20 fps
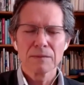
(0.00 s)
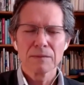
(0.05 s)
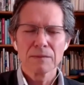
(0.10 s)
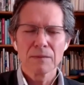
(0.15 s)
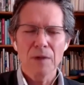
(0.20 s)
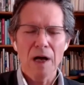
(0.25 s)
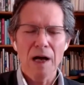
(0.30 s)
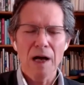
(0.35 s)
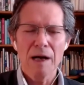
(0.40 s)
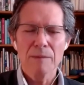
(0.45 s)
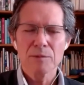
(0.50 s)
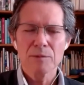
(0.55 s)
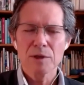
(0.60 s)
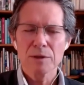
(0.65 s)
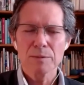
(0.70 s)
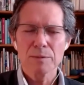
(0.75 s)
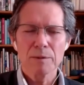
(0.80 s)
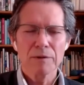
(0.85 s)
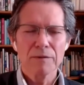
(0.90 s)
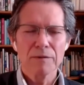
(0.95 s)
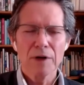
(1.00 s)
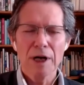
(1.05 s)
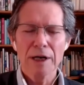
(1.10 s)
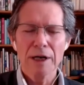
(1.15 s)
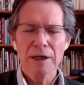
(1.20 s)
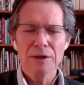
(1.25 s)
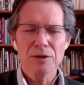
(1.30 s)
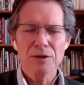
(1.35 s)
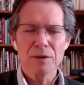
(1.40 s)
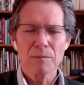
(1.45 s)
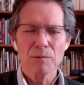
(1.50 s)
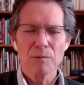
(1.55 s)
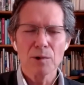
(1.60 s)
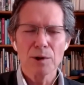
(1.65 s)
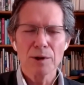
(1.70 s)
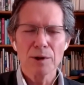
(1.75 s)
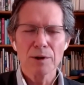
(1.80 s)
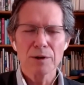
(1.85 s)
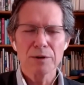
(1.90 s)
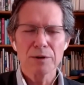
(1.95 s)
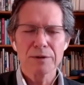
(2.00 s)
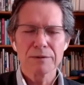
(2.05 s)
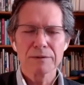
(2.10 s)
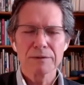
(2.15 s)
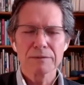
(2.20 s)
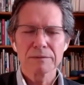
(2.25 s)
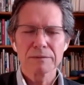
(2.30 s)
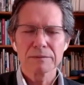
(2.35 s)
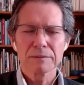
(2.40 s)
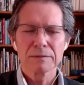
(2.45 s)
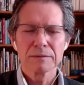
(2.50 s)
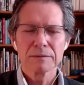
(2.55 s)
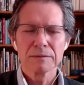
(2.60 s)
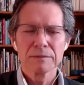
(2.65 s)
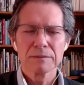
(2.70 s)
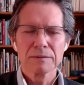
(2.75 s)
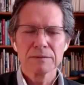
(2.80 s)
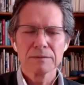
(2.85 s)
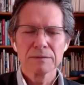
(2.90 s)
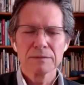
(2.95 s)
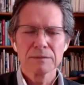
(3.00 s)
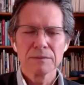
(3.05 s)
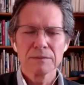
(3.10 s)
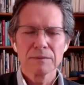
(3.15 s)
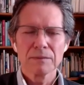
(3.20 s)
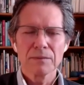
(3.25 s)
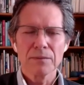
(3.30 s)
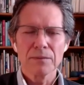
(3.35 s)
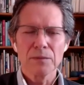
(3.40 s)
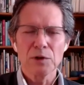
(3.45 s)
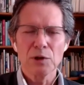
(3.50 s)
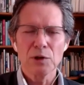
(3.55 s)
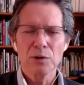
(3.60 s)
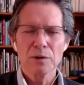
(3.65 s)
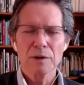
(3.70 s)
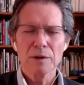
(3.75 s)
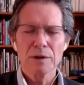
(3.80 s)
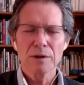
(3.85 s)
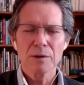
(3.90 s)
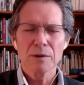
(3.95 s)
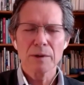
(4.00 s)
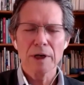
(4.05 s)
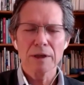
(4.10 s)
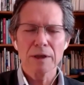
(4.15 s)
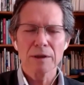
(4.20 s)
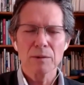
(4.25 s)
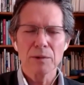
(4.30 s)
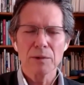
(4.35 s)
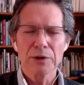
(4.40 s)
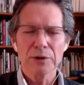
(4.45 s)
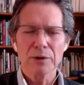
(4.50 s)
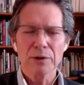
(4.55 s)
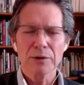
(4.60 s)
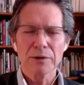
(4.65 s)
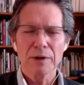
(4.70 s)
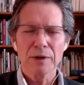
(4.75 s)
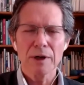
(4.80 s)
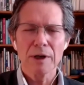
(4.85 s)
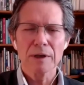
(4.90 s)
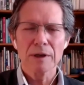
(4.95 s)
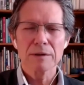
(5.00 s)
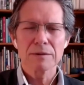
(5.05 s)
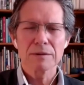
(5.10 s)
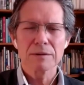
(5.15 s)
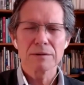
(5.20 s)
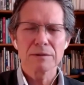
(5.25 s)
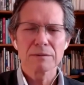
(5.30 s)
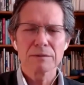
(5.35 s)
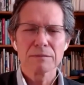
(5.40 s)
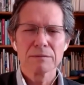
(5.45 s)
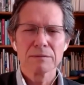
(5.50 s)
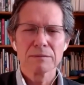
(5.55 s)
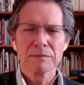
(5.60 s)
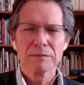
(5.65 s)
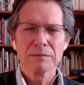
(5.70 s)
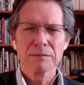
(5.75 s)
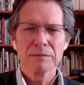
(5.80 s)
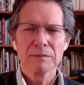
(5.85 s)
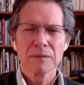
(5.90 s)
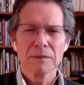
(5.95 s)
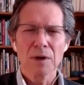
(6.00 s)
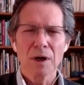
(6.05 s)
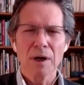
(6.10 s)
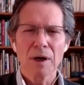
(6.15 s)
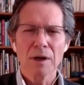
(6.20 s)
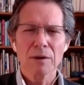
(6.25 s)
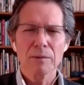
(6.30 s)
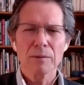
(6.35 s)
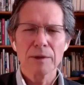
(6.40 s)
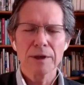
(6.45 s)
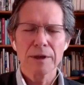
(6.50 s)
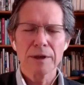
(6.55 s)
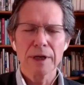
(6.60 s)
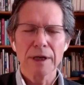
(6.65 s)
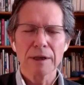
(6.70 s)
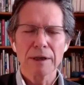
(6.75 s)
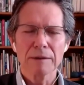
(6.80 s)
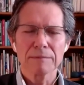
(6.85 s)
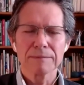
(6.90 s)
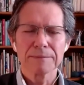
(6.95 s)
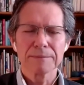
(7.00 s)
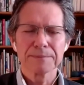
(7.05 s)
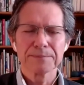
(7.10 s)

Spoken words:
I'm just providing some words. You can direct it with your thoughts, all the way down,